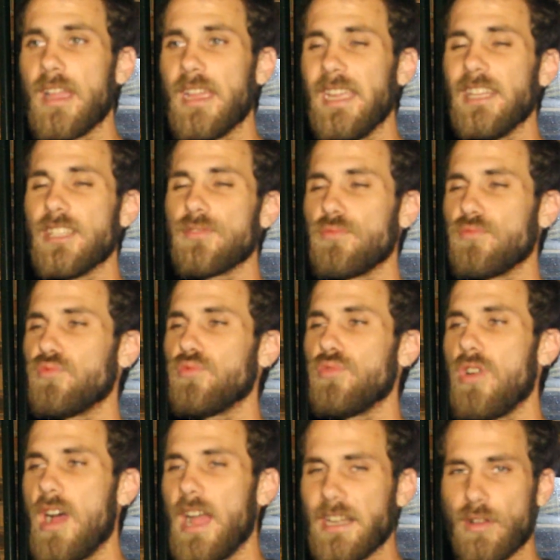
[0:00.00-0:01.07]
It's
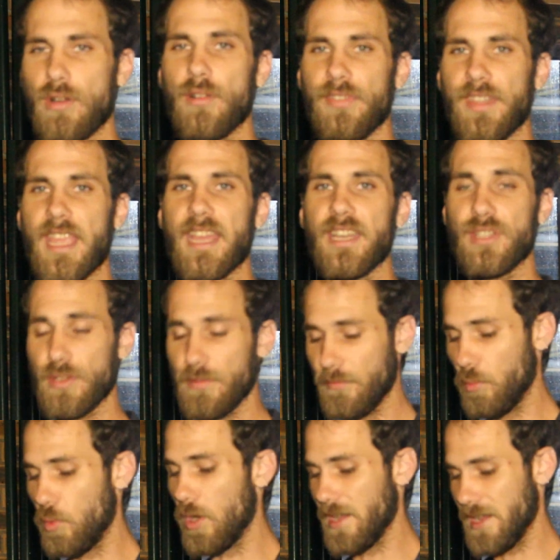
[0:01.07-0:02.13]
right on the edge of
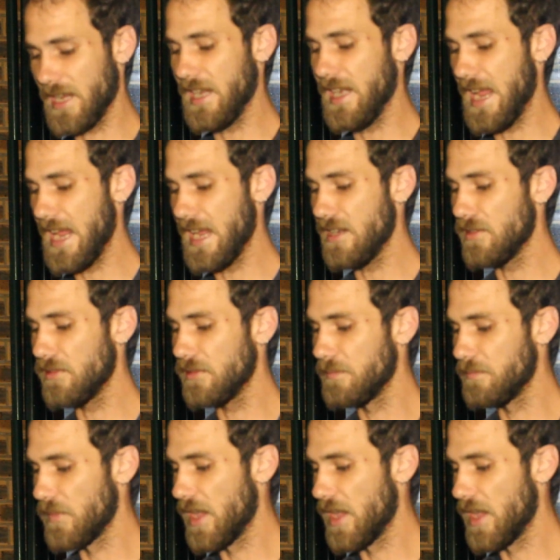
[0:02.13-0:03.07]
what it can handle.